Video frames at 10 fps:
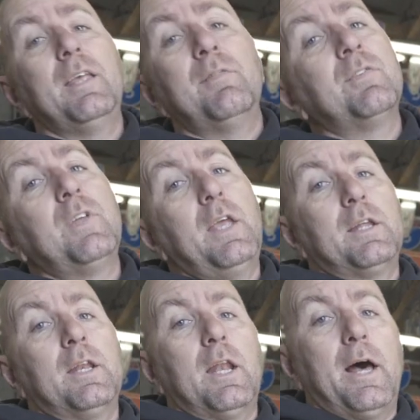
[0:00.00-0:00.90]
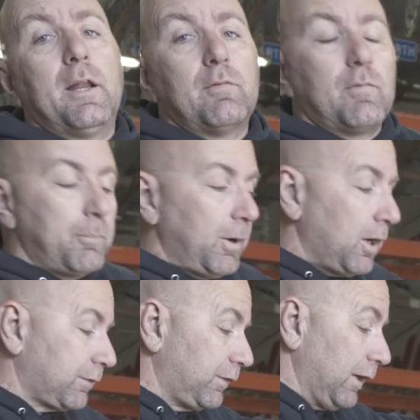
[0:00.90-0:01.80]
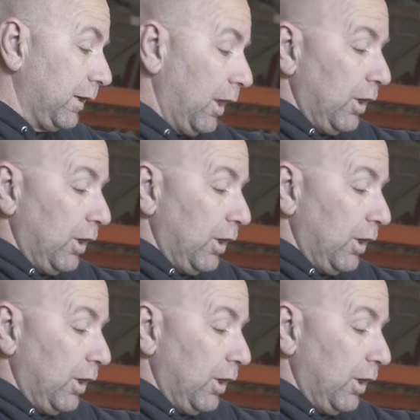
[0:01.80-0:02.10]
even taken it out of the box yet.